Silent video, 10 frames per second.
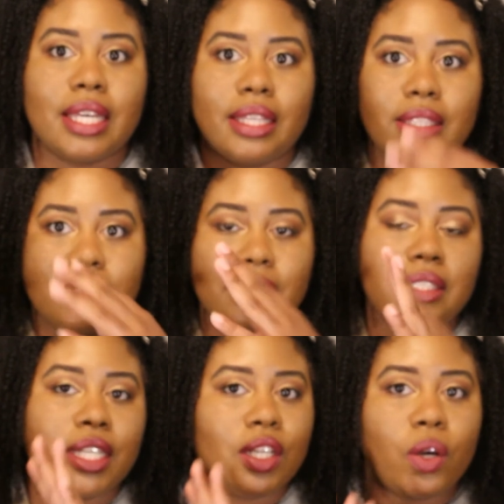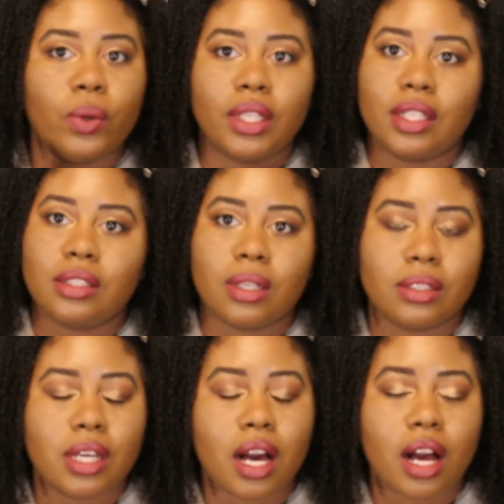like this thick coating that's on
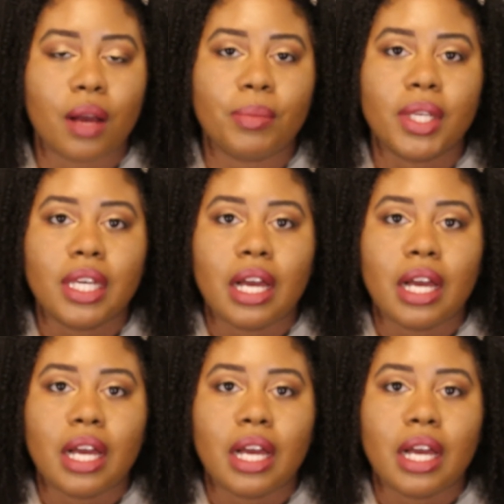top.